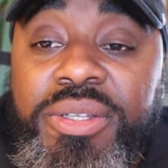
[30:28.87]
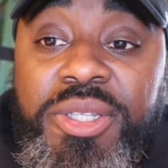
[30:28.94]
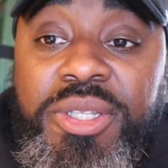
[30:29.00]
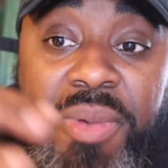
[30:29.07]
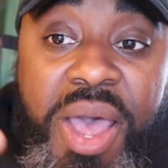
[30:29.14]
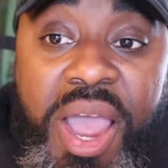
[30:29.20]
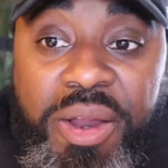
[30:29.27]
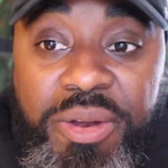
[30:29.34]

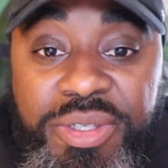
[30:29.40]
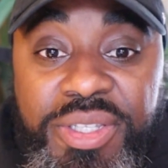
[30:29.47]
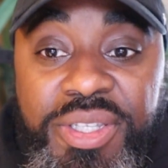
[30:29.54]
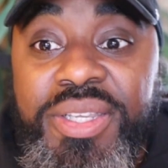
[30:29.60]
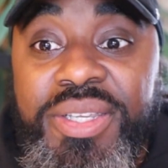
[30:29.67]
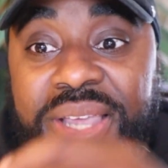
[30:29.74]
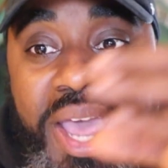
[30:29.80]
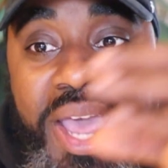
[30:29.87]

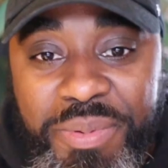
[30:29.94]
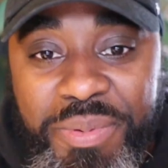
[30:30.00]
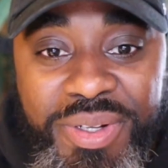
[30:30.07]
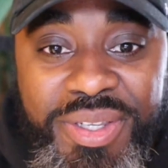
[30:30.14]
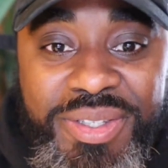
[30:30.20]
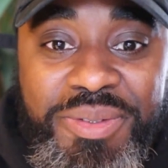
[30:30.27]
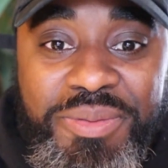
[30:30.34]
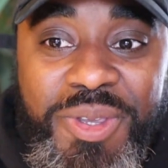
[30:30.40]
democracy and
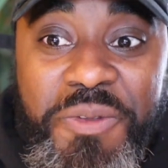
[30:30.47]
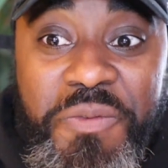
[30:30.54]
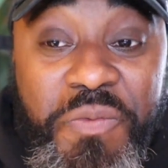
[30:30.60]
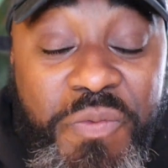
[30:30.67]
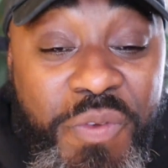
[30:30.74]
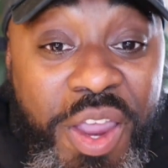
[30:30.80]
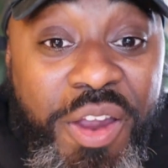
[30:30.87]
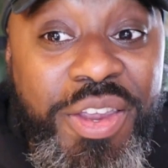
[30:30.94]
capitalism in
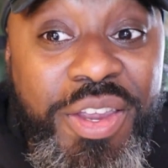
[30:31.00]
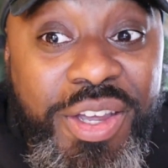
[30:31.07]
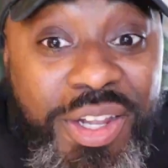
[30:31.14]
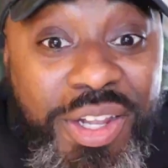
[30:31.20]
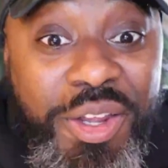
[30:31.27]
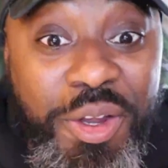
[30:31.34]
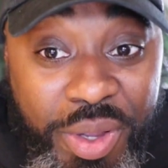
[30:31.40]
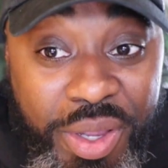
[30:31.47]
very
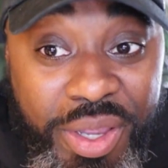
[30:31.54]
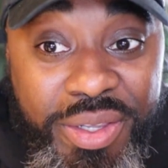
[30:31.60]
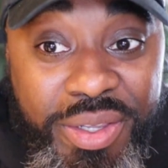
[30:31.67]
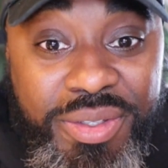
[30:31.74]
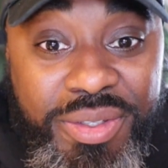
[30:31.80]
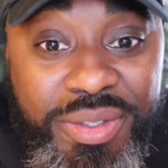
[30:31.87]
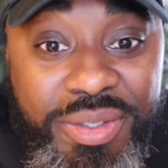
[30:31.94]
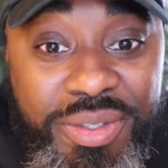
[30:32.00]
clear
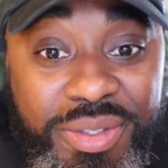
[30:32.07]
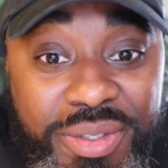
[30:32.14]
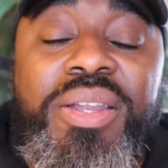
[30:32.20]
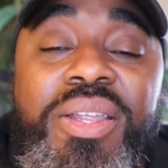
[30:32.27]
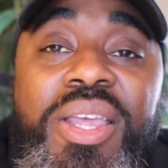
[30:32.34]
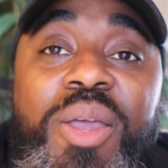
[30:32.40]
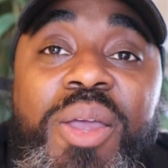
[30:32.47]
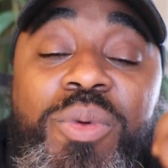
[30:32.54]
ways, right?
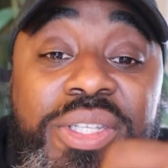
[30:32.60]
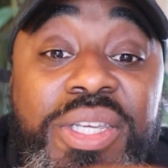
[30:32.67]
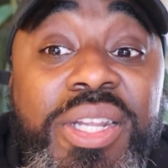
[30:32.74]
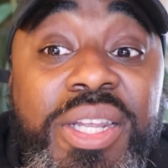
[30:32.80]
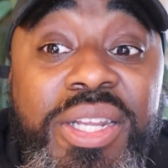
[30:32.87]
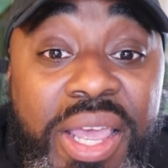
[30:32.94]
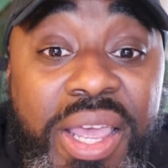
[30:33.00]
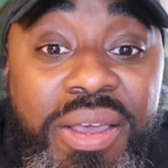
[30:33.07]
And we're seeing
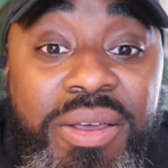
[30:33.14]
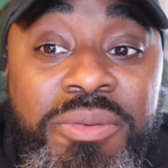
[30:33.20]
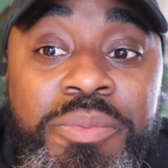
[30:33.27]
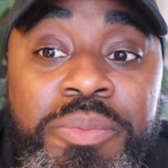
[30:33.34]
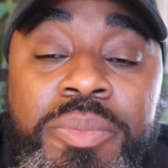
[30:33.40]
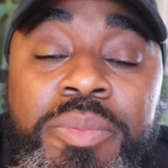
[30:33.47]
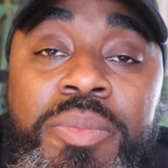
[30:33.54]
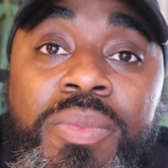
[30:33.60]
it now.
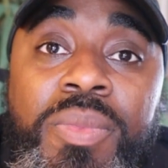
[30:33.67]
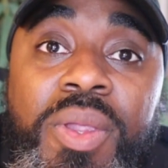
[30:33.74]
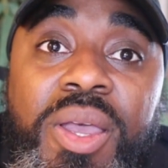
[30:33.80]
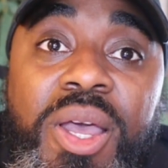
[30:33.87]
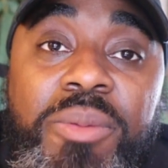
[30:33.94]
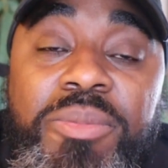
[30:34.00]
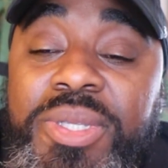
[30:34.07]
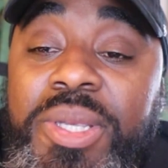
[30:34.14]

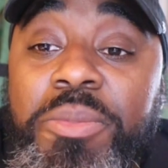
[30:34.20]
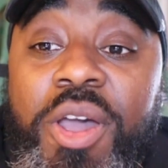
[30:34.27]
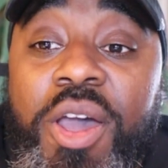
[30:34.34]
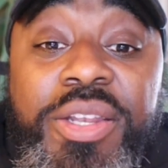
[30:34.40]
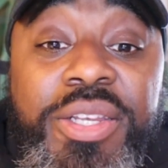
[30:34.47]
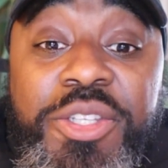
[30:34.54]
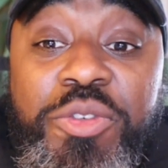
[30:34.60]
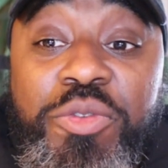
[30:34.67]
Um, some
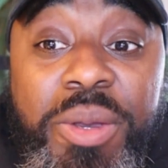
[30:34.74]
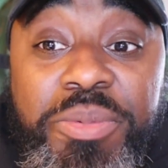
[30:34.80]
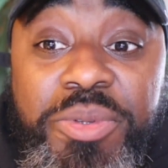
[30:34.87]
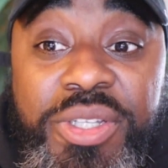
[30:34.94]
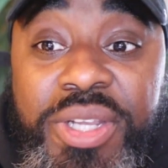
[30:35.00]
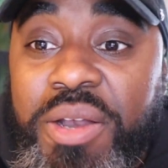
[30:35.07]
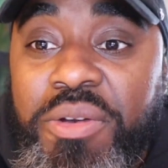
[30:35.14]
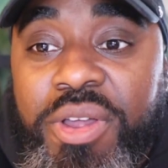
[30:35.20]
call it
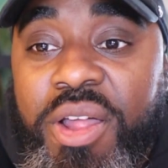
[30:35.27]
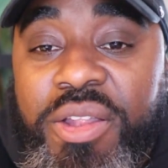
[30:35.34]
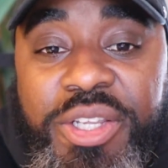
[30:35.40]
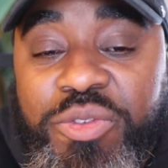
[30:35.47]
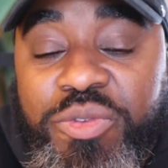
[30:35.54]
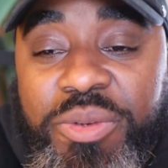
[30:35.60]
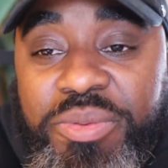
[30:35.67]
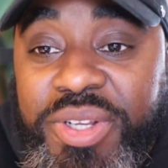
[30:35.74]
disruption. I don't call it
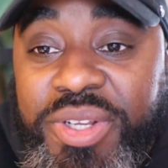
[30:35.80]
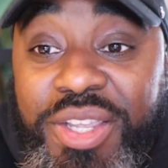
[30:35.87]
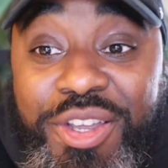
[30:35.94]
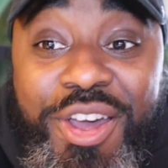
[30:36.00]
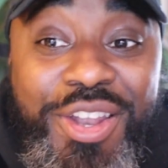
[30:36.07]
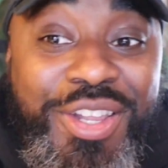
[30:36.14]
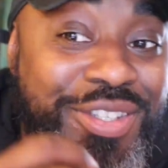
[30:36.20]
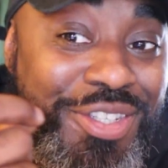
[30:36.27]
disruption. I just
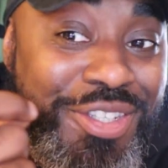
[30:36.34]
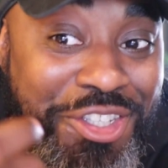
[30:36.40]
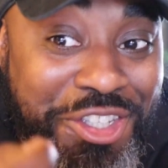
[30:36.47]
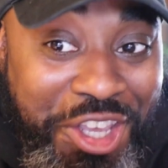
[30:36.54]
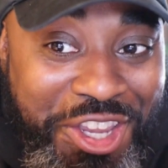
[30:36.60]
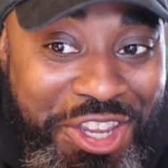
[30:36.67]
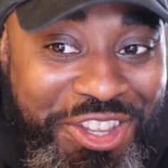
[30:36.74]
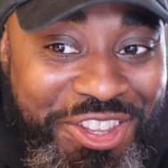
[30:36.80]
call it
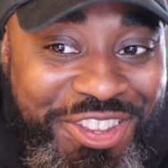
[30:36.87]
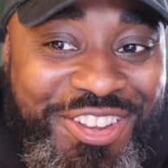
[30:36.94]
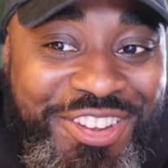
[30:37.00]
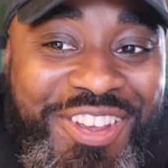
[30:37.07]
change,